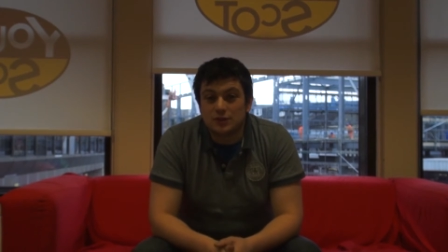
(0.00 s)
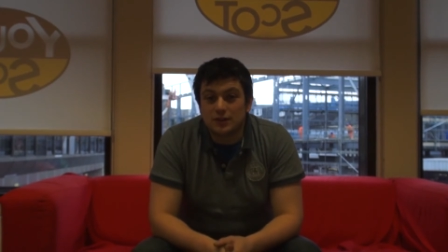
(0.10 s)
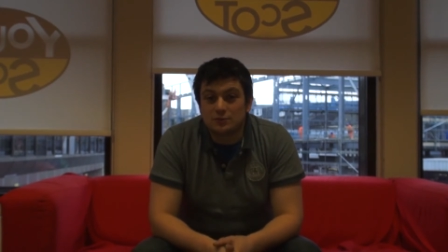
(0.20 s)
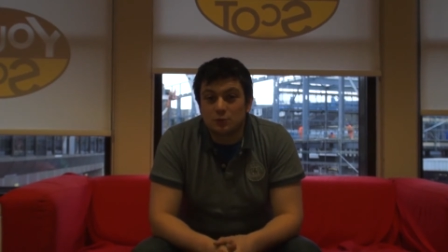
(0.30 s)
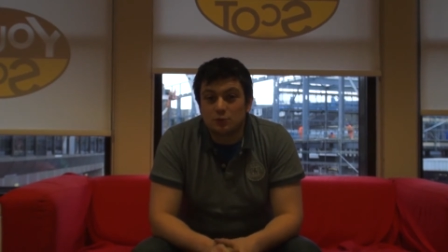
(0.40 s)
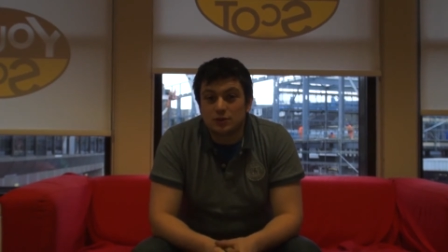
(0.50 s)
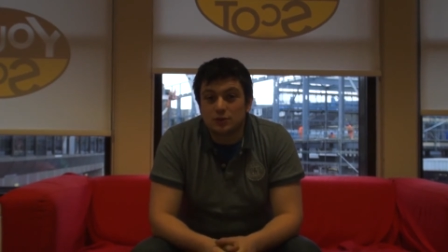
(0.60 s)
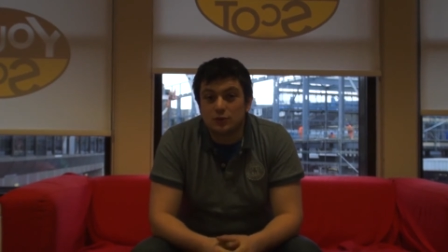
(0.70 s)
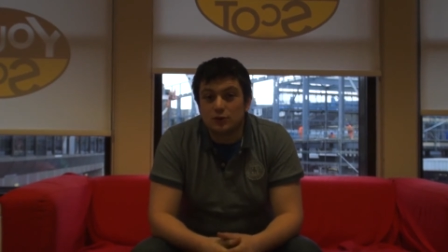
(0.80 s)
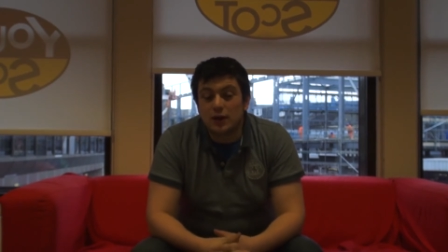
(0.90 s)
These roles
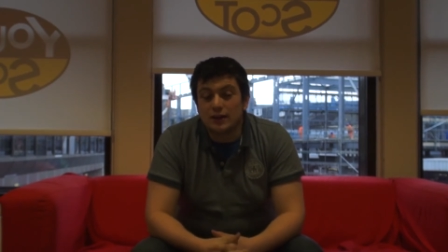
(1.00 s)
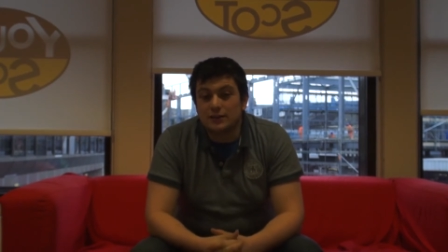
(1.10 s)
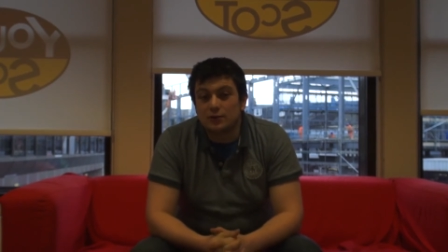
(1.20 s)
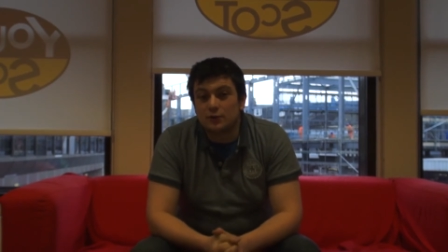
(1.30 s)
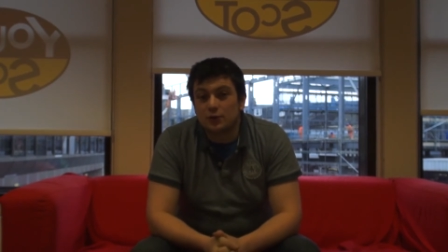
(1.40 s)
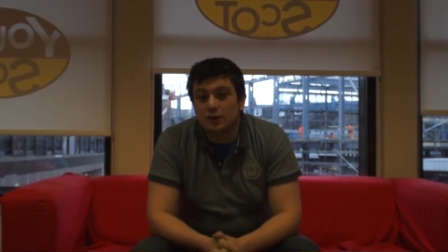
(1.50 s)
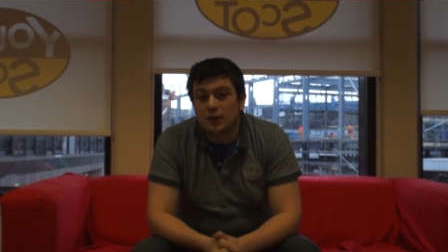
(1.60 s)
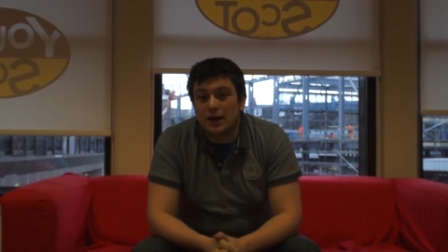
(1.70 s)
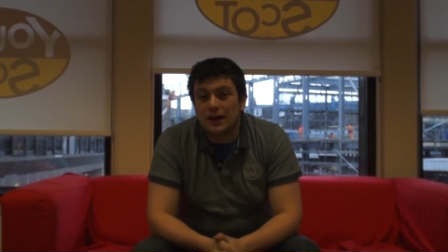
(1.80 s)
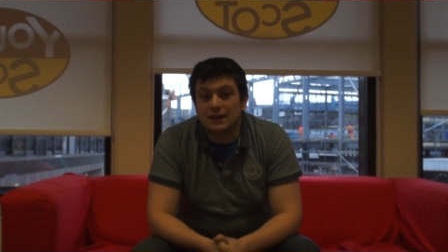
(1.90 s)
include an interviewer
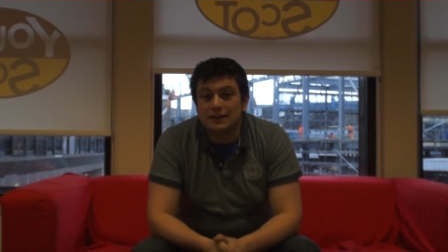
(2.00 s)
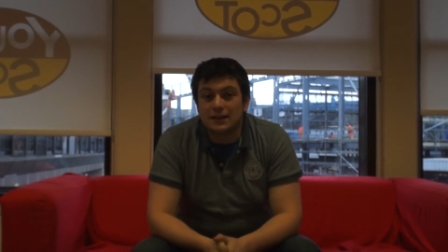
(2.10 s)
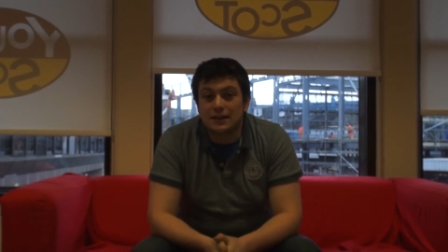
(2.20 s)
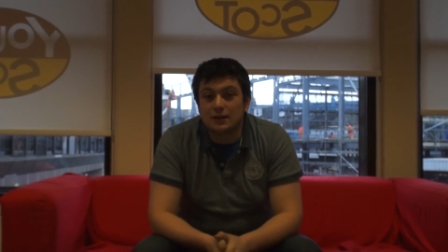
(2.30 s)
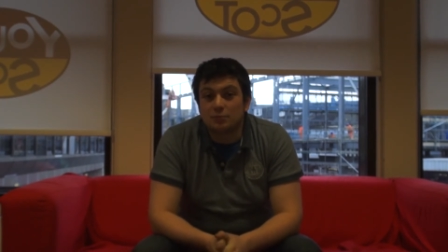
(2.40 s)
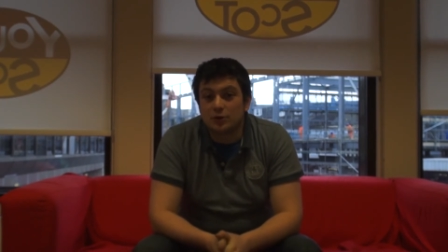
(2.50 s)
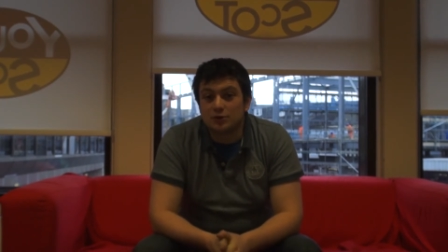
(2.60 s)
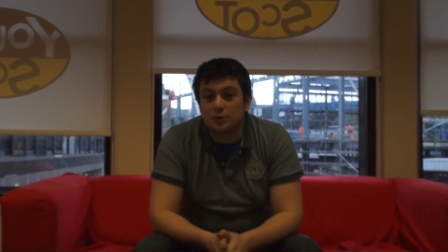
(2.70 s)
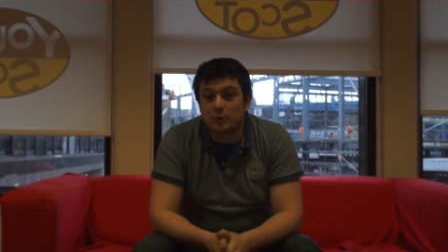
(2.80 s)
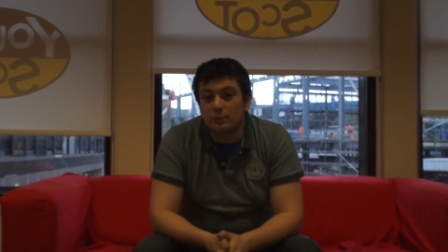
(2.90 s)
and a
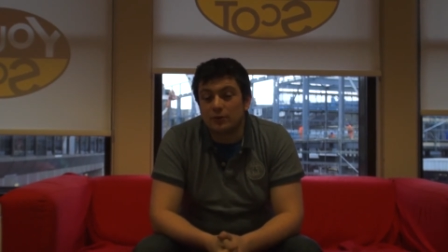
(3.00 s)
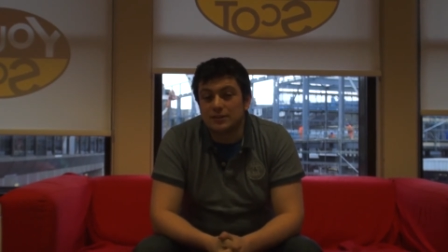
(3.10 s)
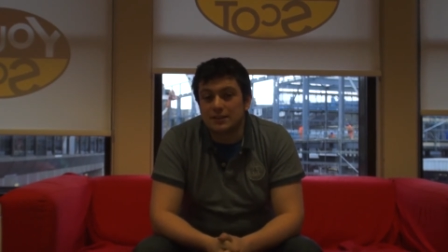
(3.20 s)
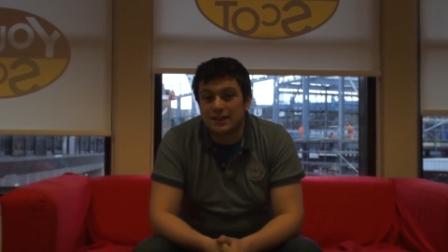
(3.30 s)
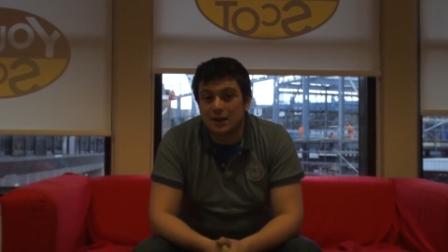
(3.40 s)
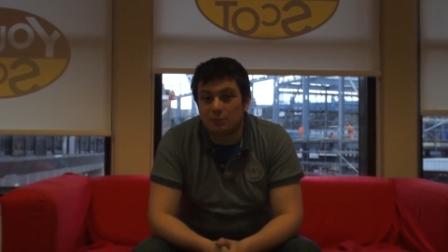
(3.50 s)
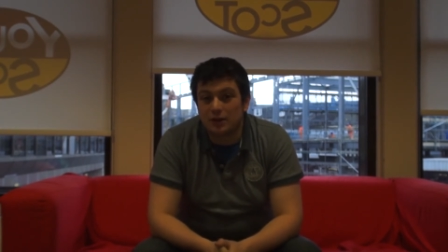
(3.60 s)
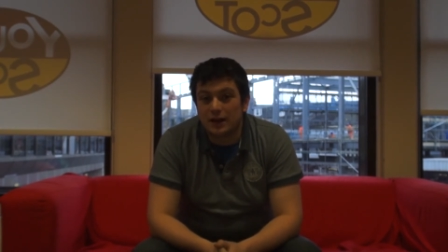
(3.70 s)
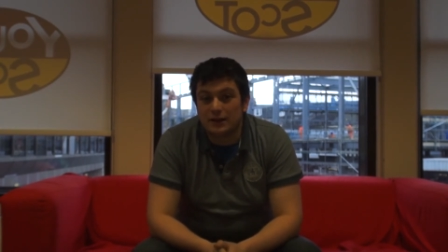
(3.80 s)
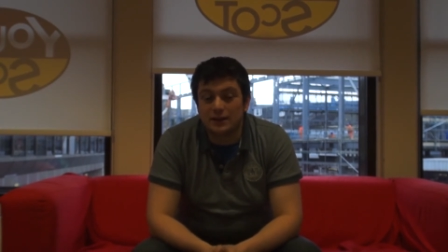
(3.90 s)
person who operates the
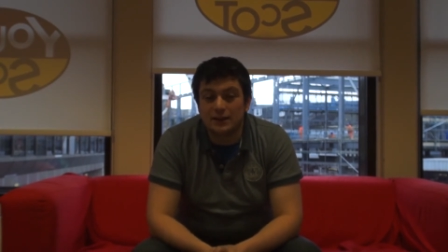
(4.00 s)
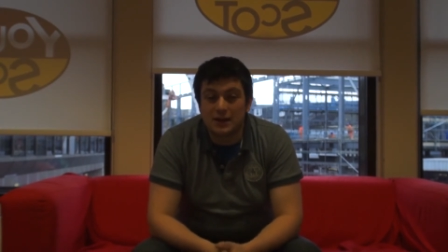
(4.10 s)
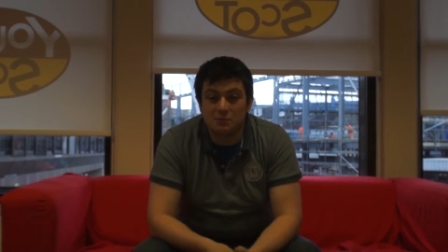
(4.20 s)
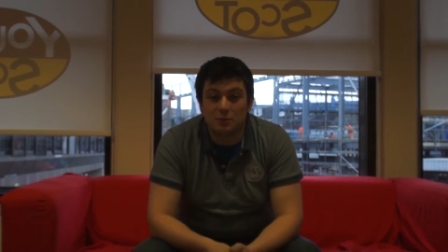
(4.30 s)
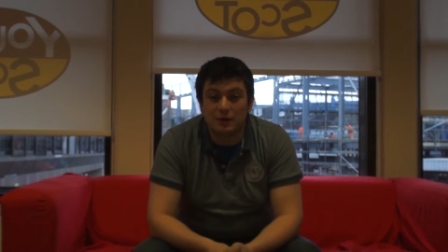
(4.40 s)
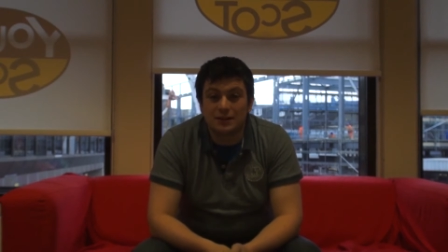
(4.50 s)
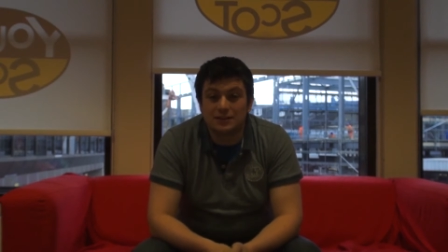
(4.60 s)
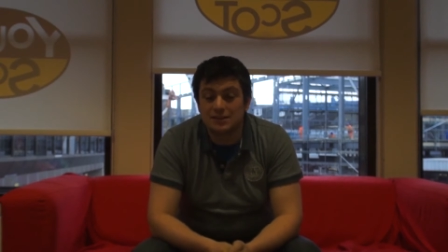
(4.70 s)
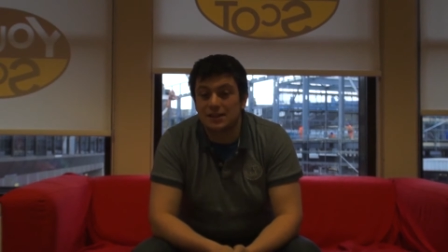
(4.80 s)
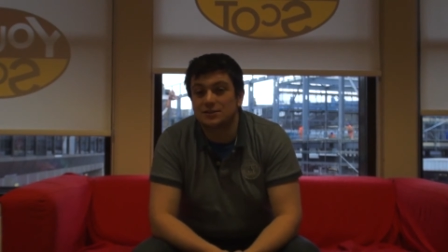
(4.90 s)
camera, i.e.
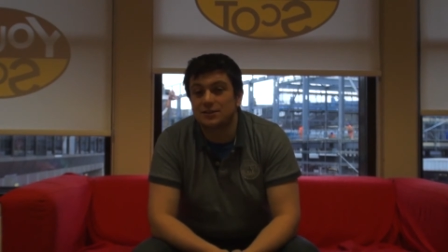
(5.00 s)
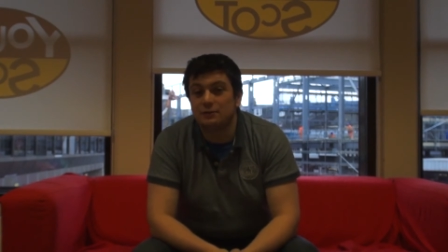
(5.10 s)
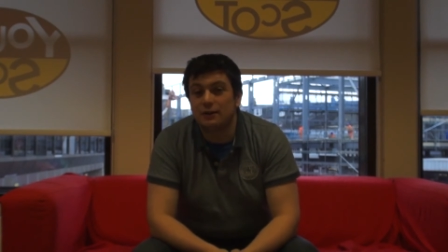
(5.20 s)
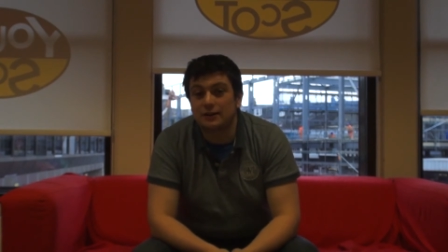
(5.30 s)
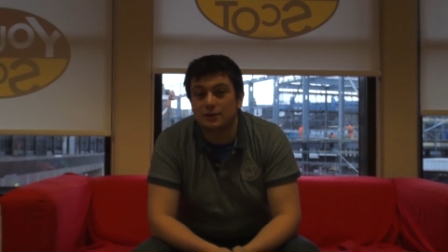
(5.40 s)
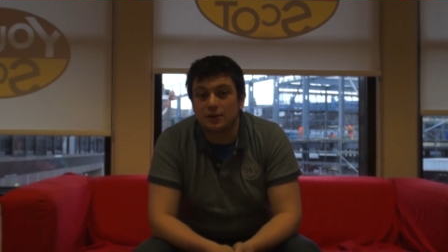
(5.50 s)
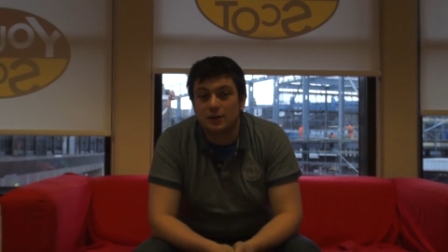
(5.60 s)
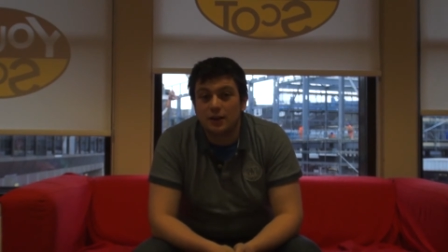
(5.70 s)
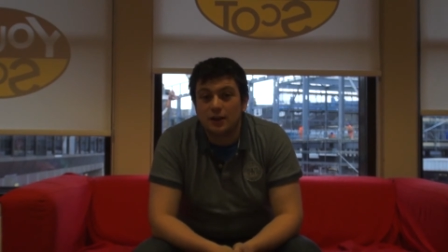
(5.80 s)
cameraman/director.